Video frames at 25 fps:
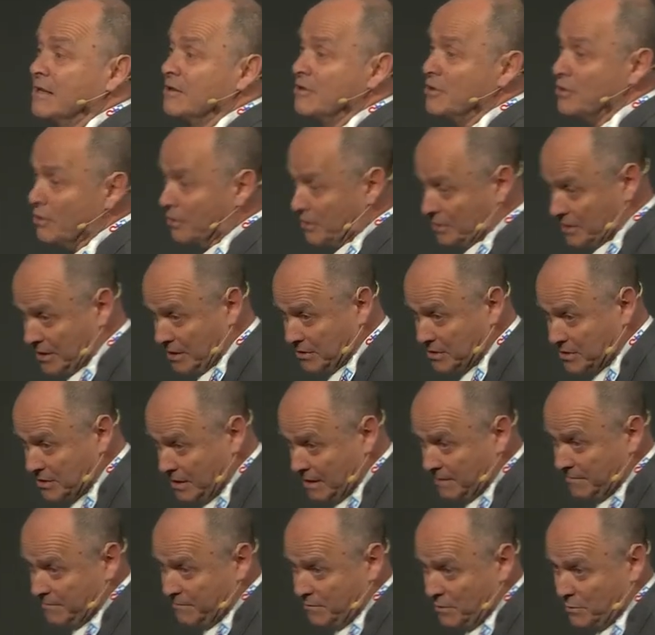not so
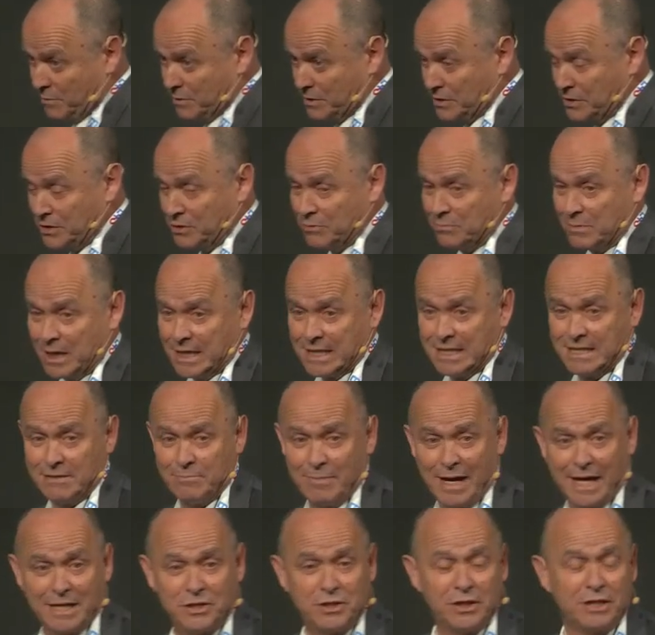straightforward as you might
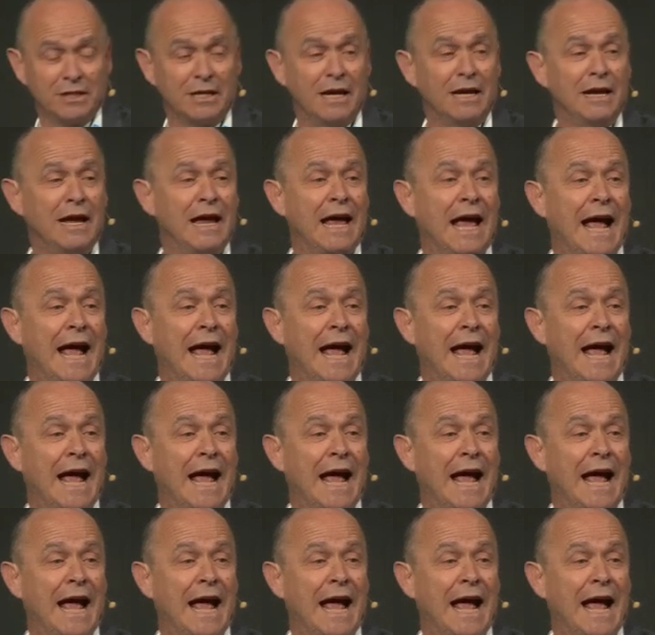imagine.